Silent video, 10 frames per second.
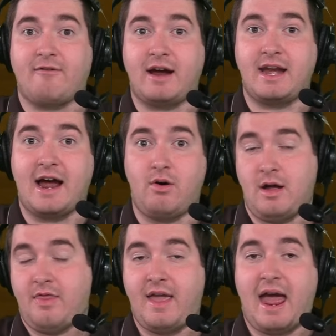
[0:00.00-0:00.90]
right now,
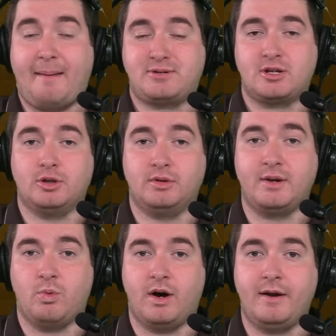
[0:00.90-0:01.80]
they absolutely
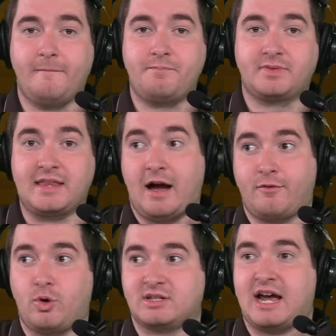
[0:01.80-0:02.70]
would. Now, of
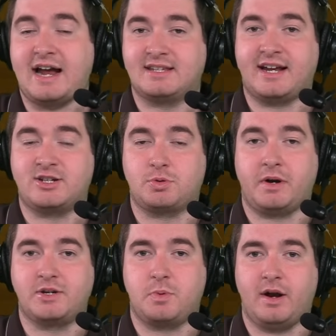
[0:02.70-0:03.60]
course, hindsight's
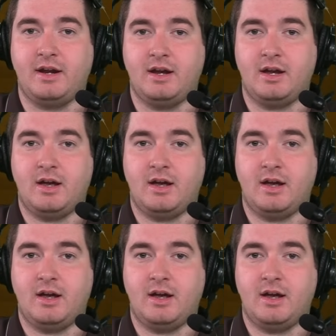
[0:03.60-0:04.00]
2020.